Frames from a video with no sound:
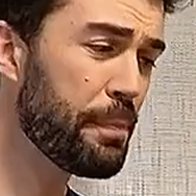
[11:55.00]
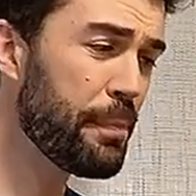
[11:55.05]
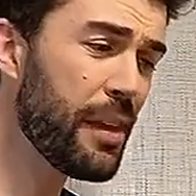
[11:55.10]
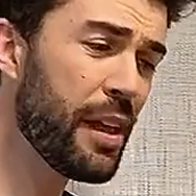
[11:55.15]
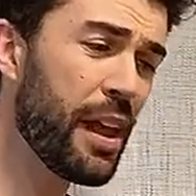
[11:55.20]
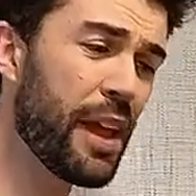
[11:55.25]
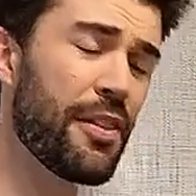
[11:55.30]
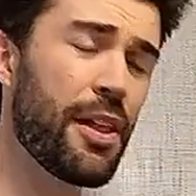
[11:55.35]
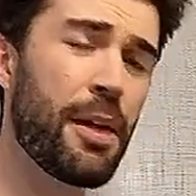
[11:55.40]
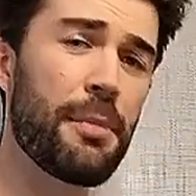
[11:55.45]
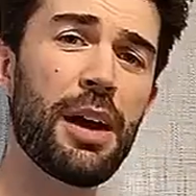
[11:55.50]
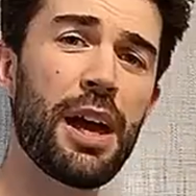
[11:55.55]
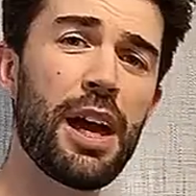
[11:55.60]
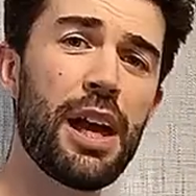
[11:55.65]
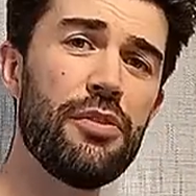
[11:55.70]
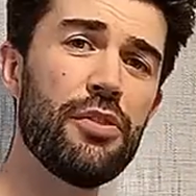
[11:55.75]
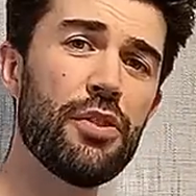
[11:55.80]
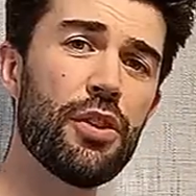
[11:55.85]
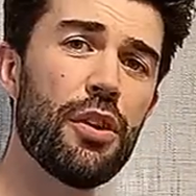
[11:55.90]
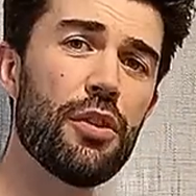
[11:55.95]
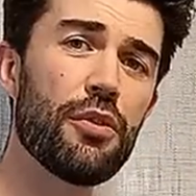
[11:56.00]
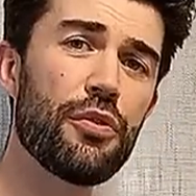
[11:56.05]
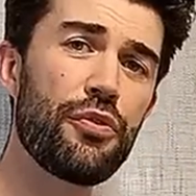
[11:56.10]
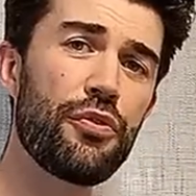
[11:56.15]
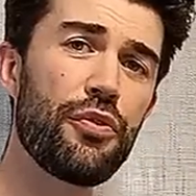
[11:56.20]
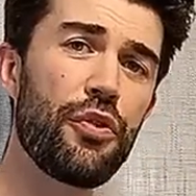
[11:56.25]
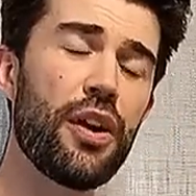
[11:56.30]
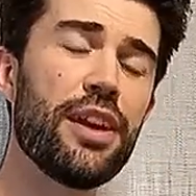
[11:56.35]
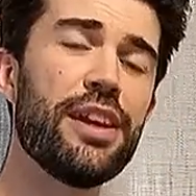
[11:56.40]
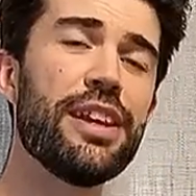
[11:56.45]
and their behavior,
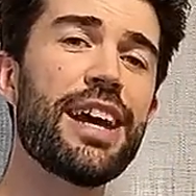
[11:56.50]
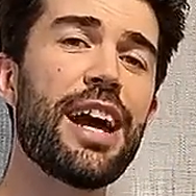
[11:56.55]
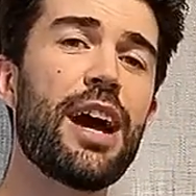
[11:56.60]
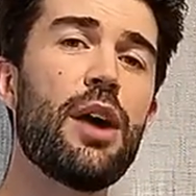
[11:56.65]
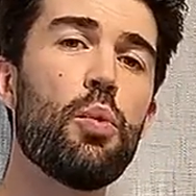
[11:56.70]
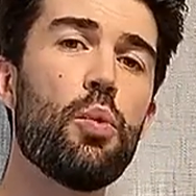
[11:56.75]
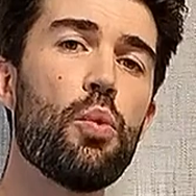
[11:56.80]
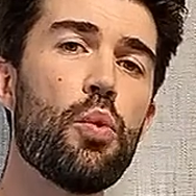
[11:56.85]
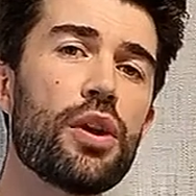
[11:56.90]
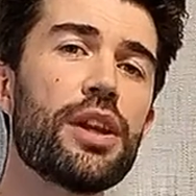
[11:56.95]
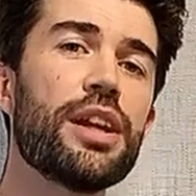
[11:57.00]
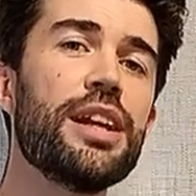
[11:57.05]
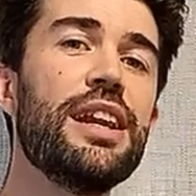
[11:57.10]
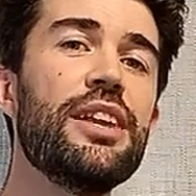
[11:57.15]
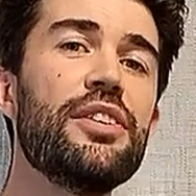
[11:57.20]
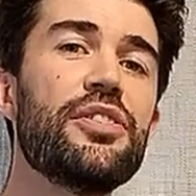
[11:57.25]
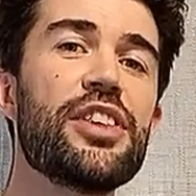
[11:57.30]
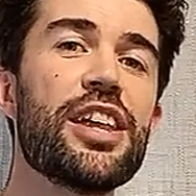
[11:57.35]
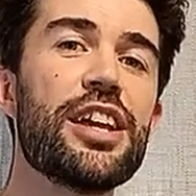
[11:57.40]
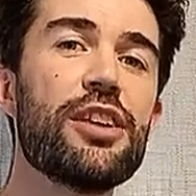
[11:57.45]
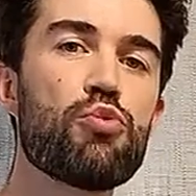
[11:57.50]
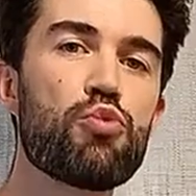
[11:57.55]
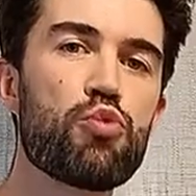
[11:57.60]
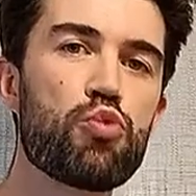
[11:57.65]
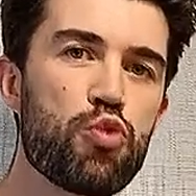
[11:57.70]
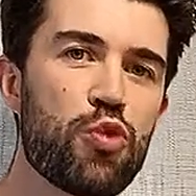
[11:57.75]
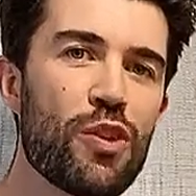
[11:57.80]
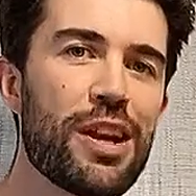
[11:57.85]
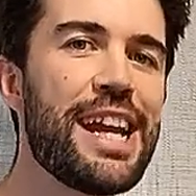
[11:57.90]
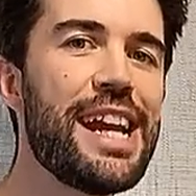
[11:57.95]
finding out what it is they
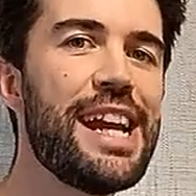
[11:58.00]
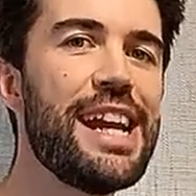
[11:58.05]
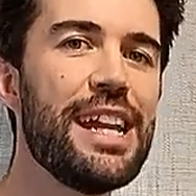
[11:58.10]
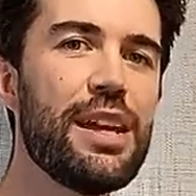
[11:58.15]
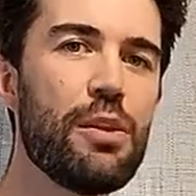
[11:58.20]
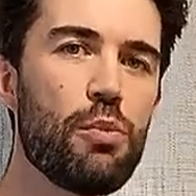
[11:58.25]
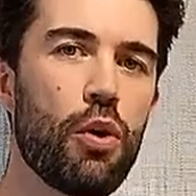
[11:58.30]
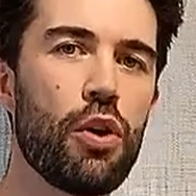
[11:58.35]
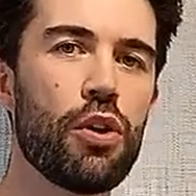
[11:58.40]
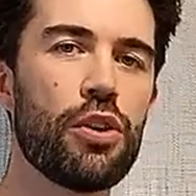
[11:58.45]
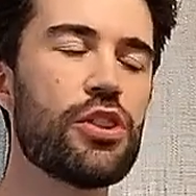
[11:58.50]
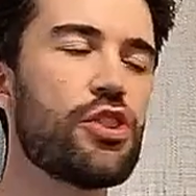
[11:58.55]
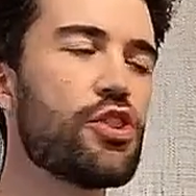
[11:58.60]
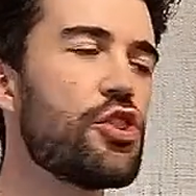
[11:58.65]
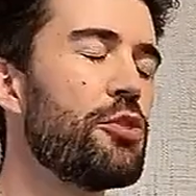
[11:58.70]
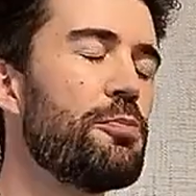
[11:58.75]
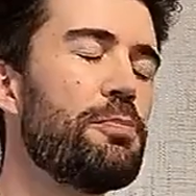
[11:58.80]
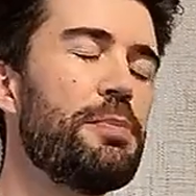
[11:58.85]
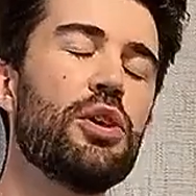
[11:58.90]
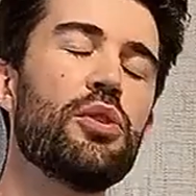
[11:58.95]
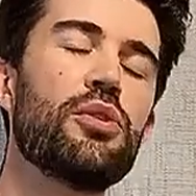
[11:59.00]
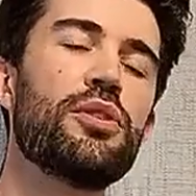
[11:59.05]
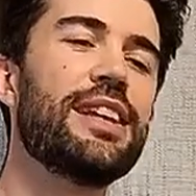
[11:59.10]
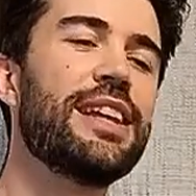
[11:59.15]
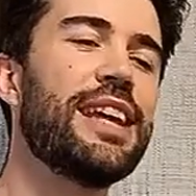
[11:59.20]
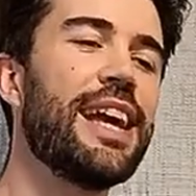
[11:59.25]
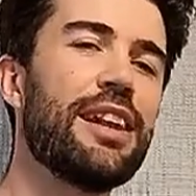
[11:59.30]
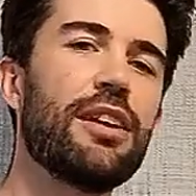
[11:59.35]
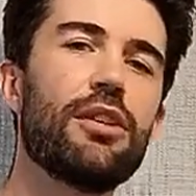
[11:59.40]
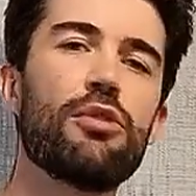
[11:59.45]
really want, just beyond
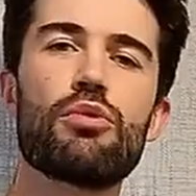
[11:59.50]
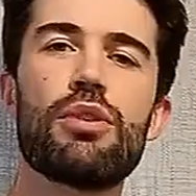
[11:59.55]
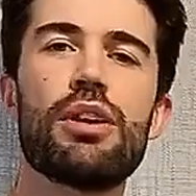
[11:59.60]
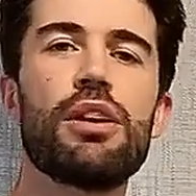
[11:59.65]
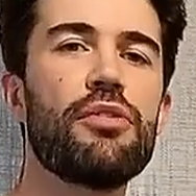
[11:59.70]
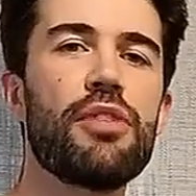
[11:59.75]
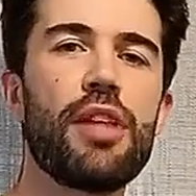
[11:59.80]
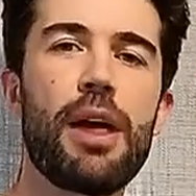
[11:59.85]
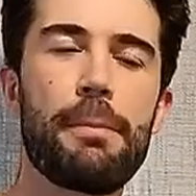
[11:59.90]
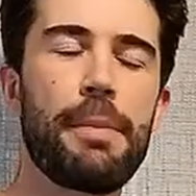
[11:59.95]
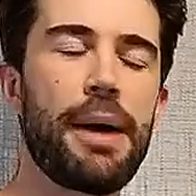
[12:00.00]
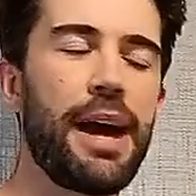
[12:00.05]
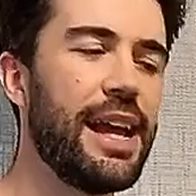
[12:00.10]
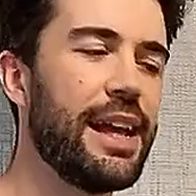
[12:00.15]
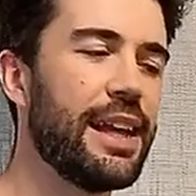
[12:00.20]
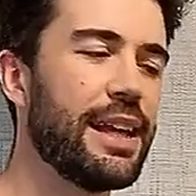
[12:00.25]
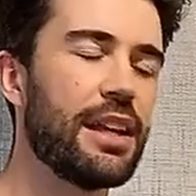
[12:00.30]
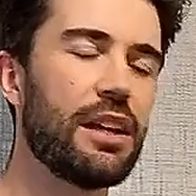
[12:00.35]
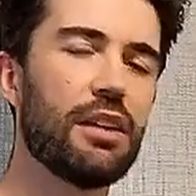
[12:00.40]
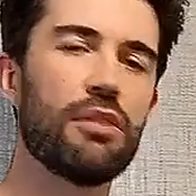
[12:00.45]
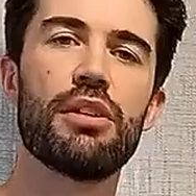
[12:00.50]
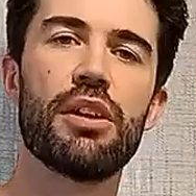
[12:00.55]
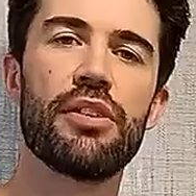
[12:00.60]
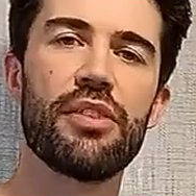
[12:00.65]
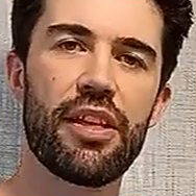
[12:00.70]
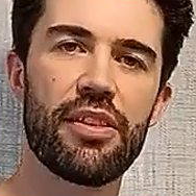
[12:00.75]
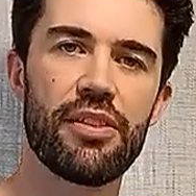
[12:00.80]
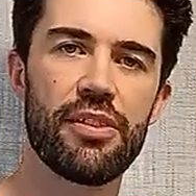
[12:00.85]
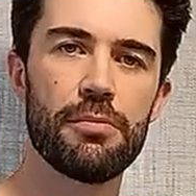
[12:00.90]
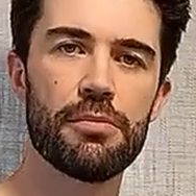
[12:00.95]
getting rid of their pain, getting rid of
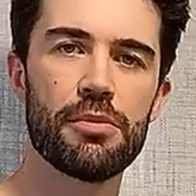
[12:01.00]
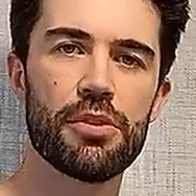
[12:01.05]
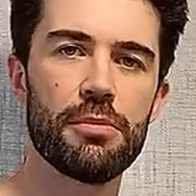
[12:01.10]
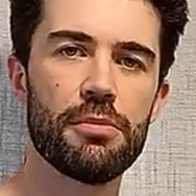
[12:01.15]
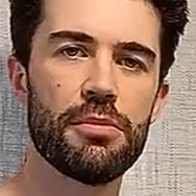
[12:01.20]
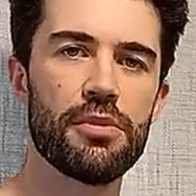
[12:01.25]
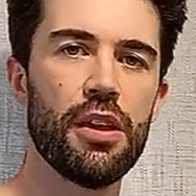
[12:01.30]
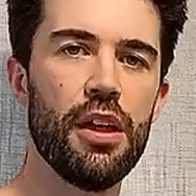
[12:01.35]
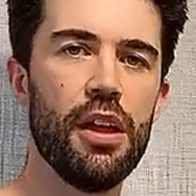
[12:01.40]
their symptoms.